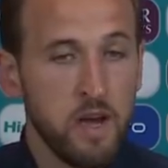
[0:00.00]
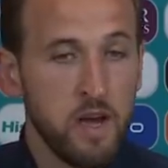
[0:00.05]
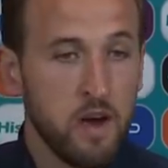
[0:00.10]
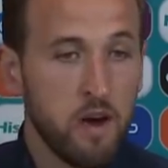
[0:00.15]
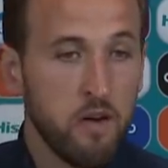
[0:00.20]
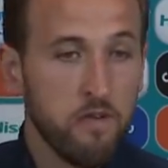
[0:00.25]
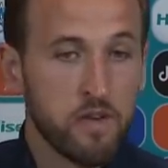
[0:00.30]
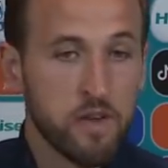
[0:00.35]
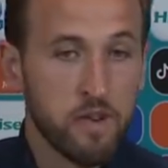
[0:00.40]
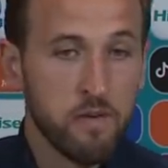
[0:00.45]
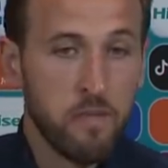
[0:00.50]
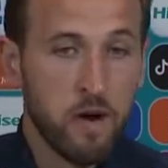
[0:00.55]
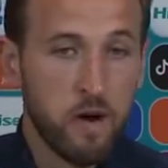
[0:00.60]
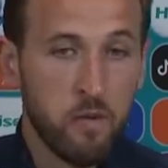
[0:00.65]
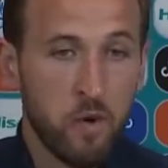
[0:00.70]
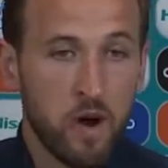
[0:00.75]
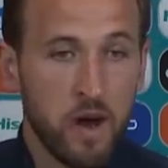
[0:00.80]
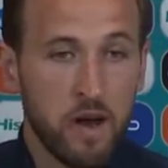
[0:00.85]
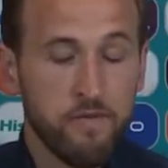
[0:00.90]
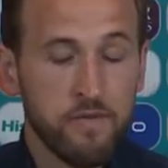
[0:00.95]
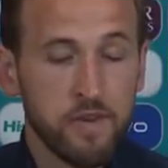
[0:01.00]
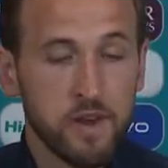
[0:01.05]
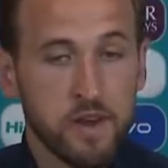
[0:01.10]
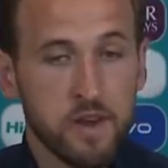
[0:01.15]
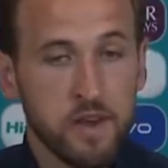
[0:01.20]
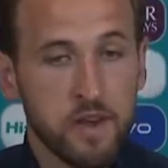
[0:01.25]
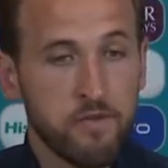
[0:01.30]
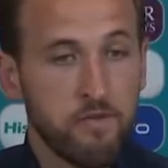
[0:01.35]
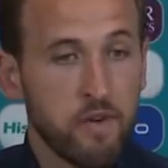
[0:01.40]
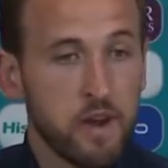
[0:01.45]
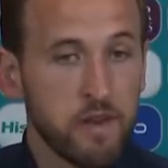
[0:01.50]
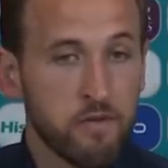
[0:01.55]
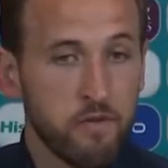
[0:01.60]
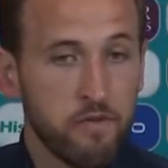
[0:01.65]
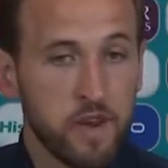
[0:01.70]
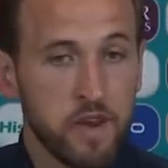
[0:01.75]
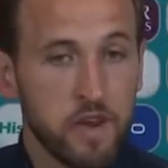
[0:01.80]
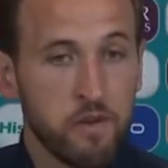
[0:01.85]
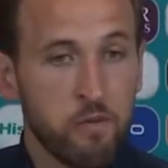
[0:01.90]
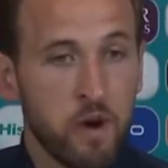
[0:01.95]
obviously, my wife is friends
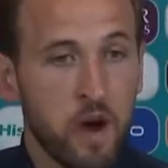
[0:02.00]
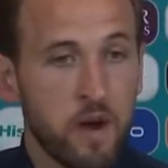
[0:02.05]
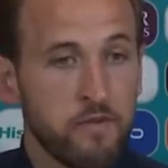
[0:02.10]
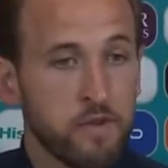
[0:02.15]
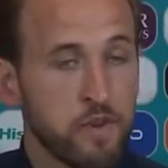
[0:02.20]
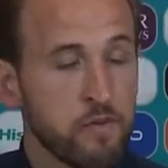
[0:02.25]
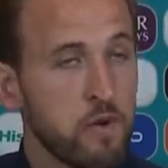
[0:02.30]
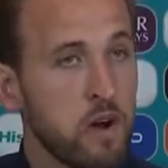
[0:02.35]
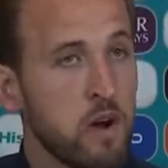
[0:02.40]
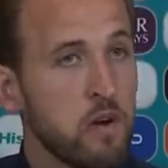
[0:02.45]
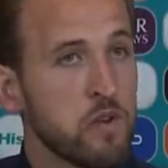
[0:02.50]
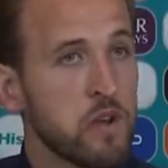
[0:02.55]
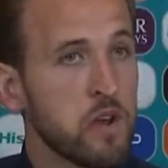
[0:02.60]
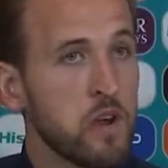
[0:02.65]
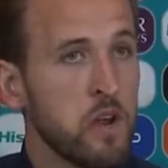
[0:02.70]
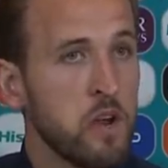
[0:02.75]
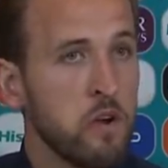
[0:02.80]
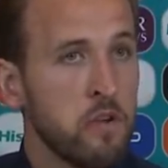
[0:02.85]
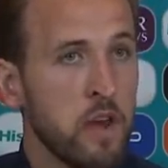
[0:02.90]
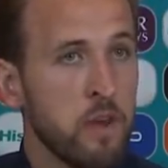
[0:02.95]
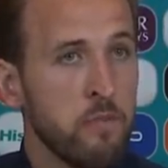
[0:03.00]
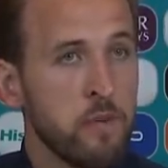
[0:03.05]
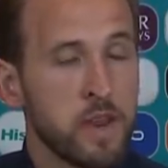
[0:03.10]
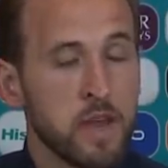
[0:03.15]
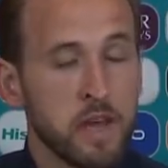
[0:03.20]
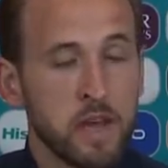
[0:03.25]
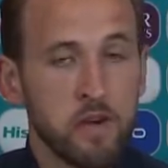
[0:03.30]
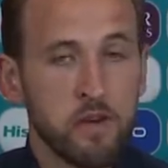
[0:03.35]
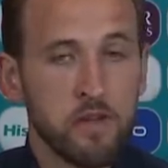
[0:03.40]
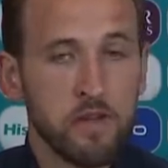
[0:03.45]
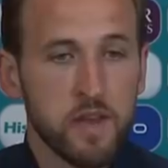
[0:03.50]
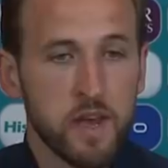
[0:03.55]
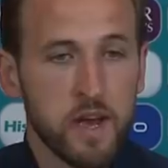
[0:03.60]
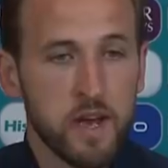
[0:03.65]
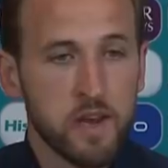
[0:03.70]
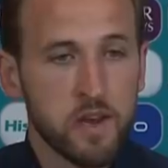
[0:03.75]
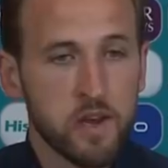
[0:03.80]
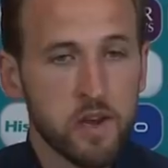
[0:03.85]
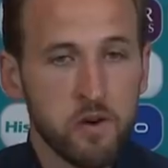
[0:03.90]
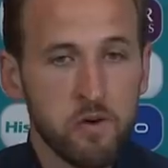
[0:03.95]
with his wife as well, so I know they've been in
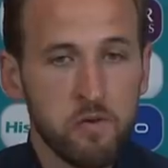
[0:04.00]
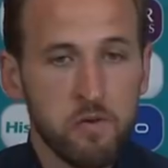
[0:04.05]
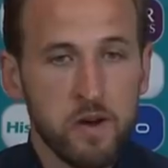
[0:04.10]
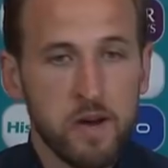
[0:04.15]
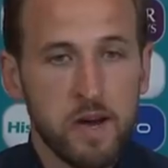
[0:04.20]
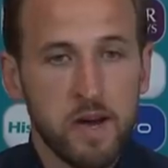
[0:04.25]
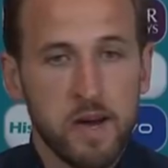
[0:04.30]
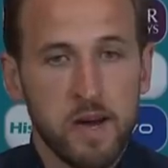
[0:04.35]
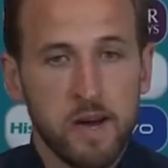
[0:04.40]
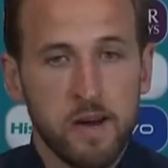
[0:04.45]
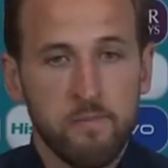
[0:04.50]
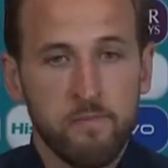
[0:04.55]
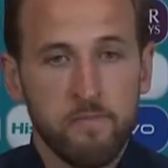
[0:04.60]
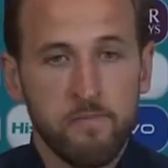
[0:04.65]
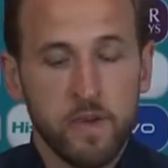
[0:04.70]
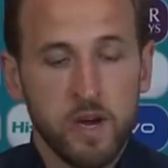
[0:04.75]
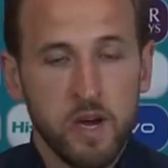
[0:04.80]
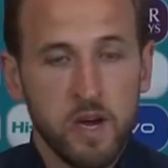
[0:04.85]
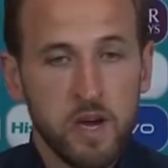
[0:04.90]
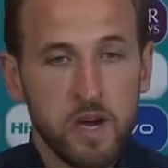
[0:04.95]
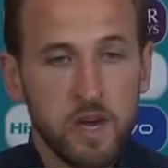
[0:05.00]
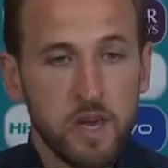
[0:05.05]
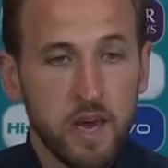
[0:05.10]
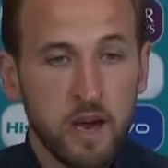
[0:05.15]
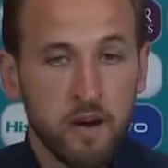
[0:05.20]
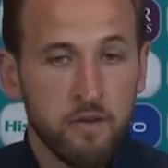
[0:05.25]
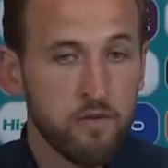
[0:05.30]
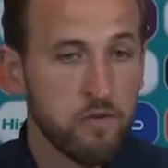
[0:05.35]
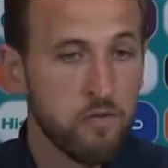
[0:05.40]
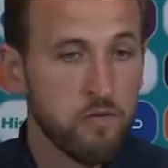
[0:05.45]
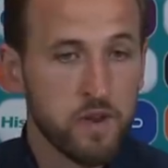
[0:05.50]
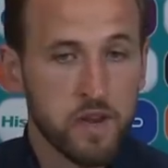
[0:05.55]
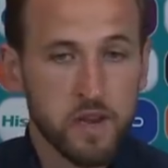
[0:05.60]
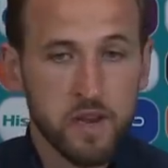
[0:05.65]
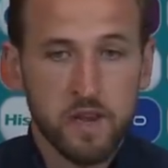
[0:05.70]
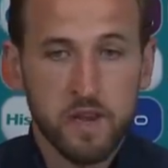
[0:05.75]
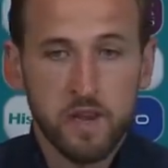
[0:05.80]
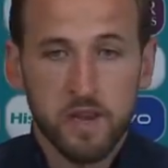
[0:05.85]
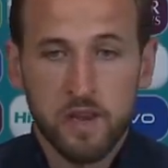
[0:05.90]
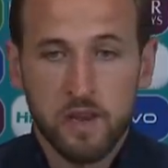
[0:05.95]
contact, so... Yeah, of course,
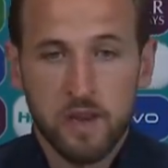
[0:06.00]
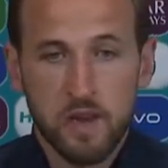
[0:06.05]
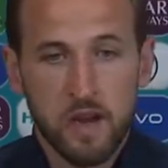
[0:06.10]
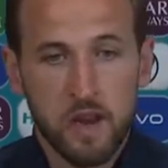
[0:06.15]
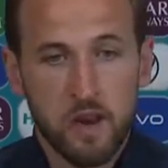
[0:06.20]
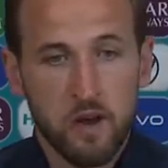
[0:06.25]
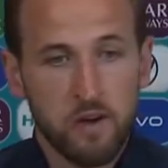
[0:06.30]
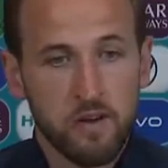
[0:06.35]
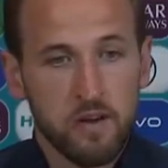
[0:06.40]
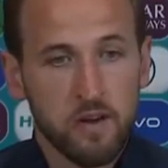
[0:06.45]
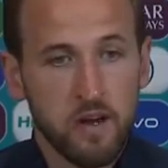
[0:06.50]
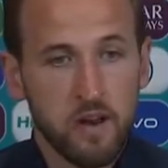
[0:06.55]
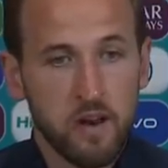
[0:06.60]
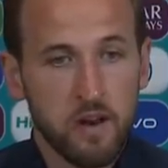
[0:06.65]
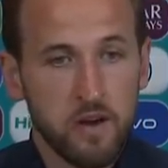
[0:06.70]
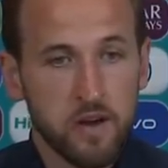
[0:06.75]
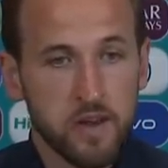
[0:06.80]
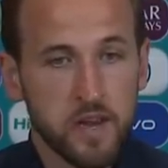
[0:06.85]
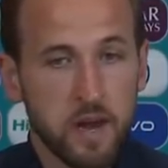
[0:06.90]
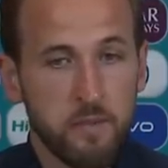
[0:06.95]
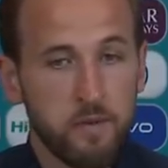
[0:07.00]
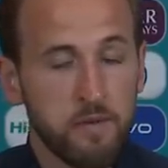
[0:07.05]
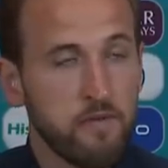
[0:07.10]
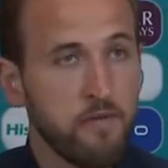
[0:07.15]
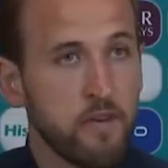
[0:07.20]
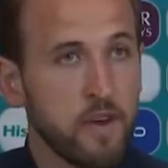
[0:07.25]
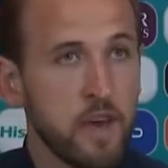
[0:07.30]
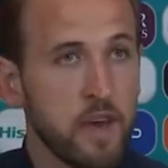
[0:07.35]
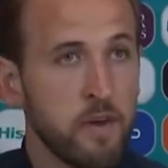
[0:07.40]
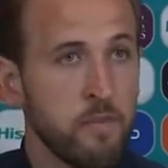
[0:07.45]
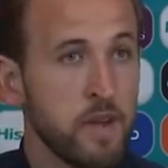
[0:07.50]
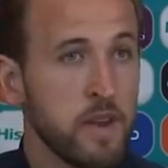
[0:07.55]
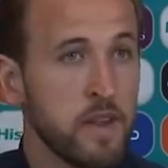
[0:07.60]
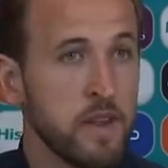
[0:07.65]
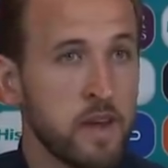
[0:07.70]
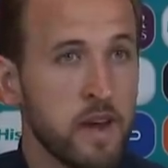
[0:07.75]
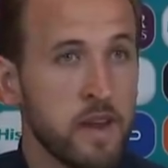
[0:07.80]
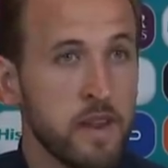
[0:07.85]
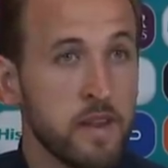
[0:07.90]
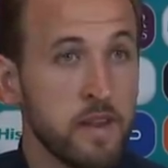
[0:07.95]
it's a lot has happened for him
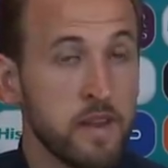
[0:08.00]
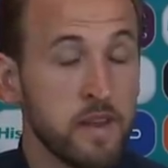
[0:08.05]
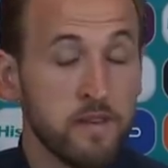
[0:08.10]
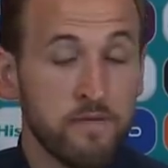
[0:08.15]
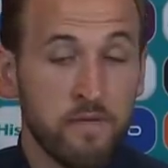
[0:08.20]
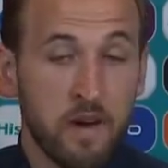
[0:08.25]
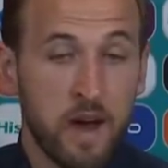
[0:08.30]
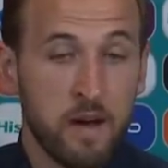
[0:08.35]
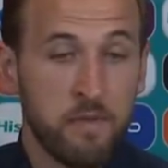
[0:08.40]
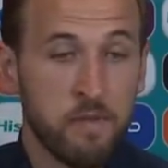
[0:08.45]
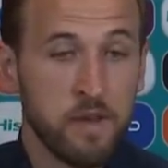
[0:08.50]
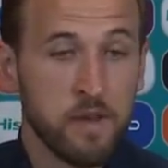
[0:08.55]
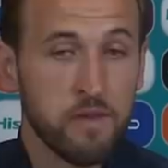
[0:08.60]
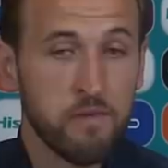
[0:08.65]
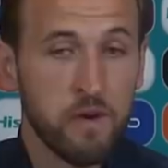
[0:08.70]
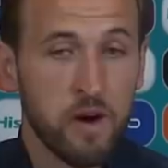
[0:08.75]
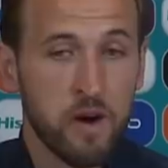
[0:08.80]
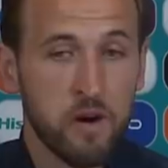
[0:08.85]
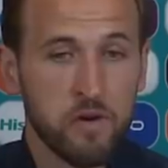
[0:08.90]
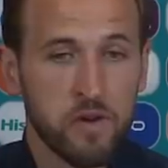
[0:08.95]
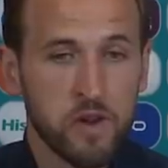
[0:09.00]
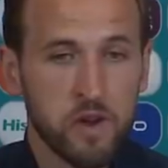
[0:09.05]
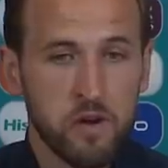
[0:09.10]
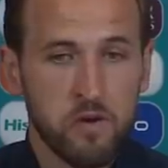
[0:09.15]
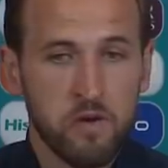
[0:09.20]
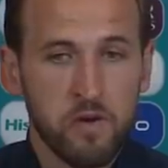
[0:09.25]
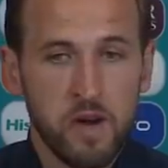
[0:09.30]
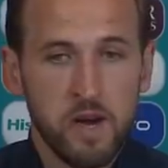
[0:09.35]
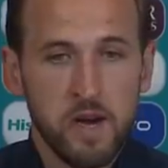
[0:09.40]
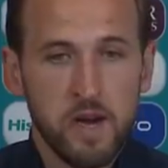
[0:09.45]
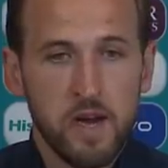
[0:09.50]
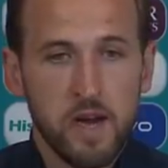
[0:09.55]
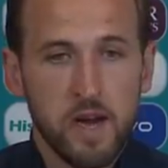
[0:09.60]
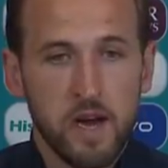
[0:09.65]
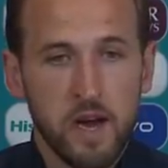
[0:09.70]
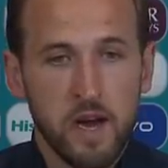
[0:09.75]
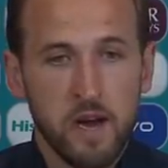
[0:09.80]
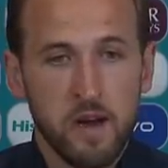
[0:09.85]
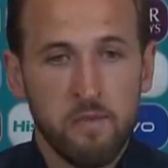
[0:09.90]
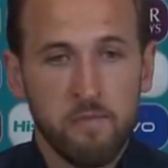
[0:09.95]
and his family as well. So, I
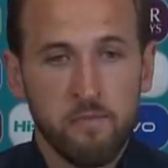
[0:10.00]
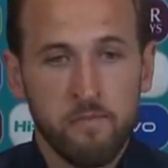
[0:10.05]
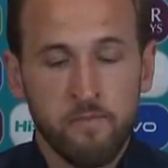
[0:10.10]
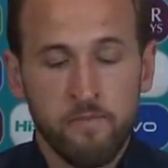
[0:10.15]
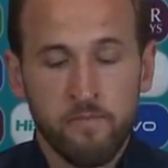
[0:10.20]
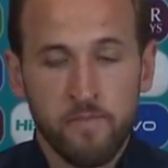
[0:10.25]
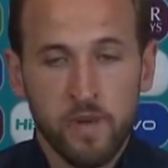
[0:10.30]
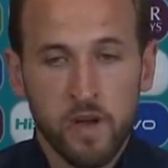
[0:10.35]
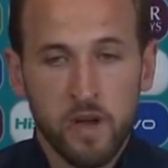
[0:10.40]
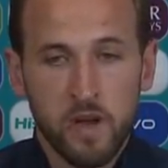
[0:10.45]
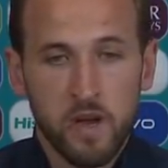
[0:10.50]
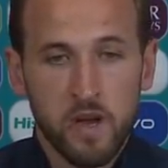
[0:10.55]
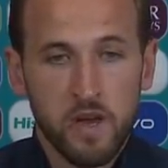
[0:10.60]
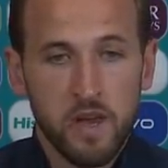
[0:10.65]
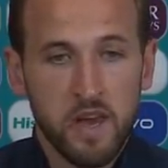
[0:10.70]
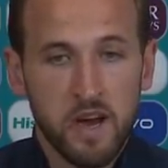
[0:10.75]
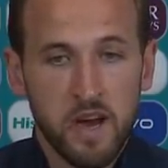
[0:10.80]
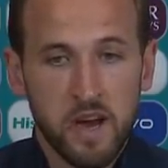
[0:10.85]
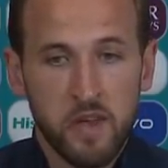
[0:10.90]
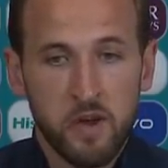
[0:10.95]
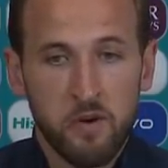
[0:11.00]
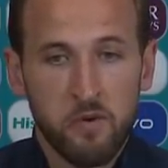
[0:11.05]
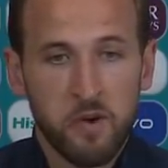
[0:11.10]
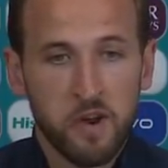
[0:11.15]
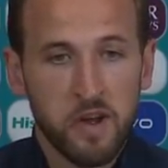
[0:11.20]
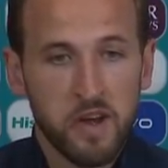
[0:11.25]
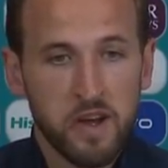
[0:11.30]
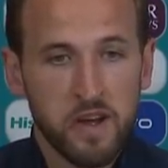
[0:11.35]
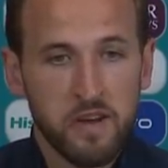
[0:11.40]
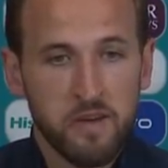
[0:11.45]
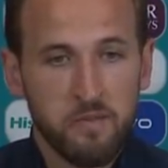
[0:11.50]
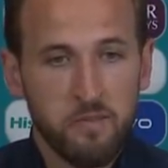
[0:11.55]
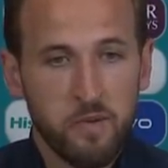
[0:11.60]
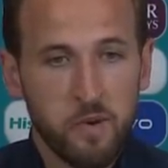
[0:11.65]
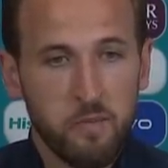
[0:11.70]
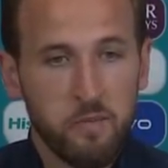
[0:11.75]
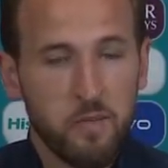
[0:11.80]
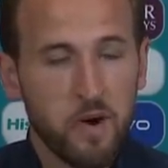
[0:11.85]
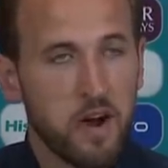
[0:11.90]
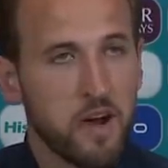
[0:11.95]
don't want to
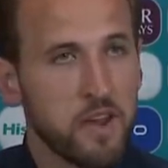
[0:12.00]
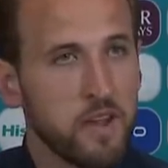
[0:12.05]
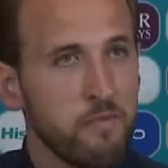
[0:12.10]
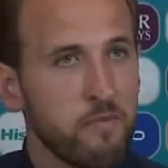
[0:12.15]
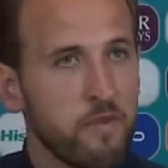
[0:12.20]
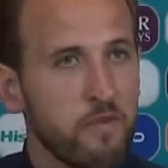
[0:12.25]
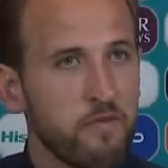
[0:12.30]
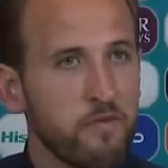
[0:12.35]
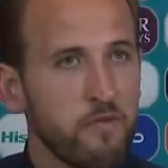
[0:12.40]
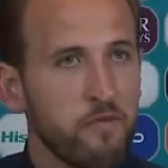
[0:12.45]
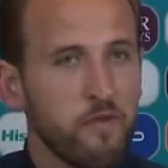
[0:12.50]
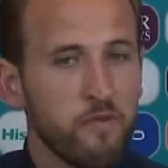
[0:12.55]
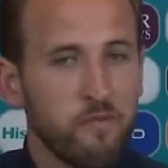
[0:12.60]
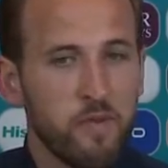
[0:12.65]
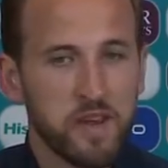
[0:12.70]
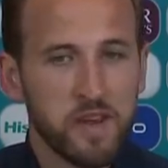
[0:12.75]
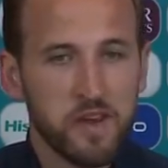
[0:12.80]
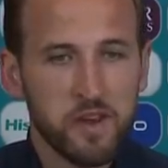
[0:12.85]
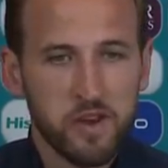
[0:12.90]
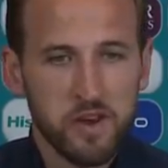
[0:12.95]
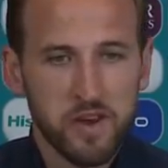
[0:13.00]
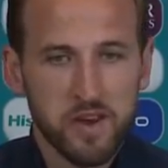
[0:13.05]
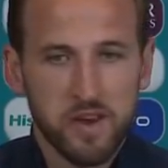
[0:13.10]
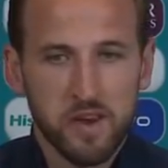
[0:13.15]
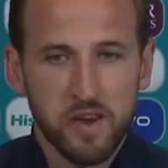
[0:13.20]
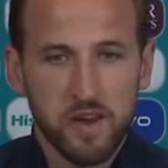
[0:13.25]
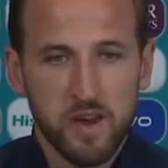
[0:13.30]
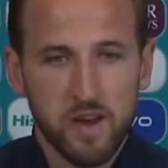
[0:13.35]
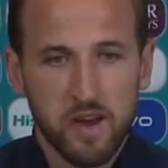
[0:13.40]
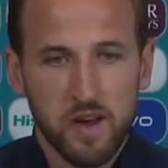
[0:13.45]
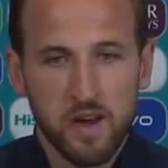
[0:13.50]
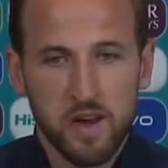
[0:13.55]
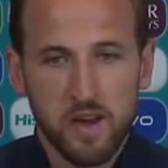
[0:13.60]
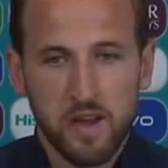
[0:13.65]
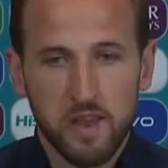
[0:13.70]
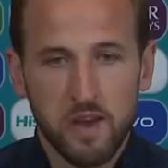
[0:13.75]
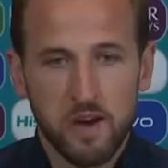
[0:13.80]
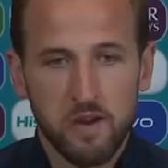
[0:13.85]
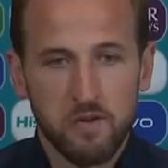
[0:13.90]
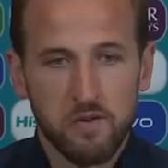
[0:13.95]
bombard him with messages.
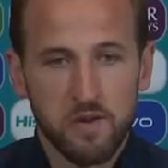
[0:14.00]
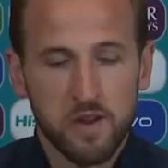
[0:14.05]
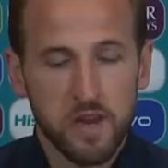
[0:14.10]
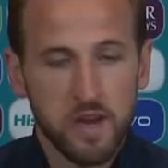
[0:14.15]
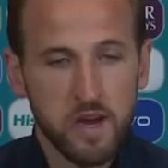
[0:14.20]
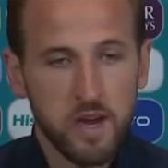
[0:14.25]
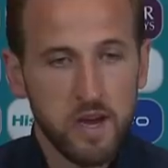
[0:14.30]
He knows